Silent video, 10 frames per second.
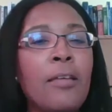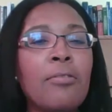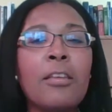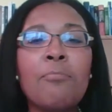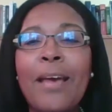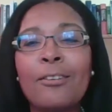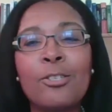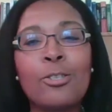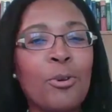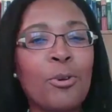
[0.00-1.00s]
Think back to
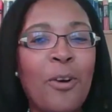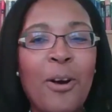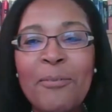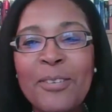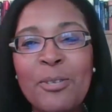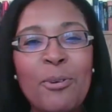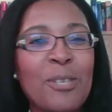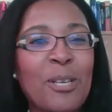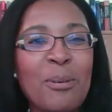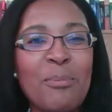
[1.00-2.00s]
sort of all of us who have
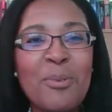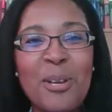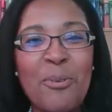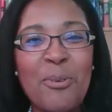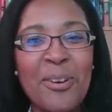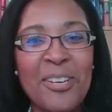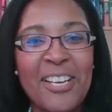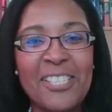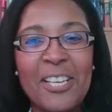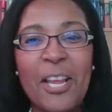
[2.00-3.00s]
done community organizing.